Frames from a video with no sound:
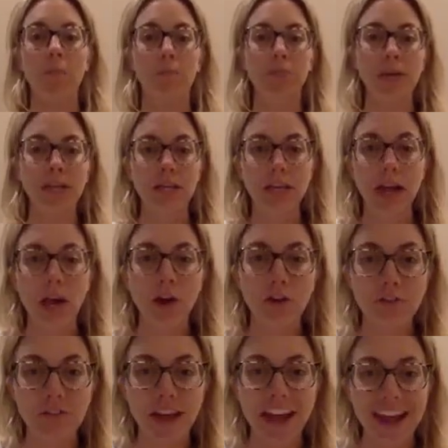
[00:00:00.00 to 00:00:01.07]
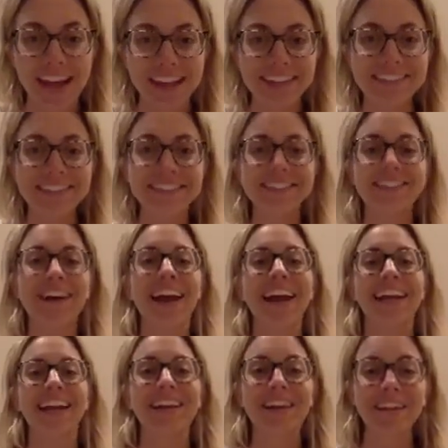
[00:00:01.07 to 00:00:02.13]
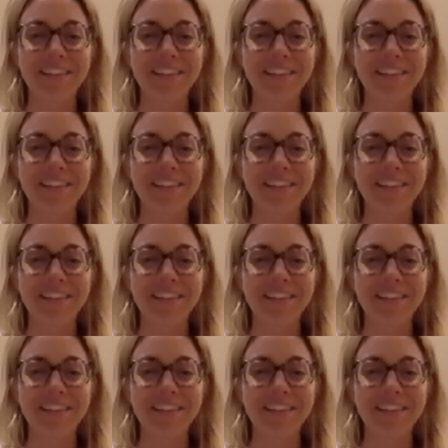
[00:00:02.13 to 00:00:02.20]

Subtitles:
picking at our face, right?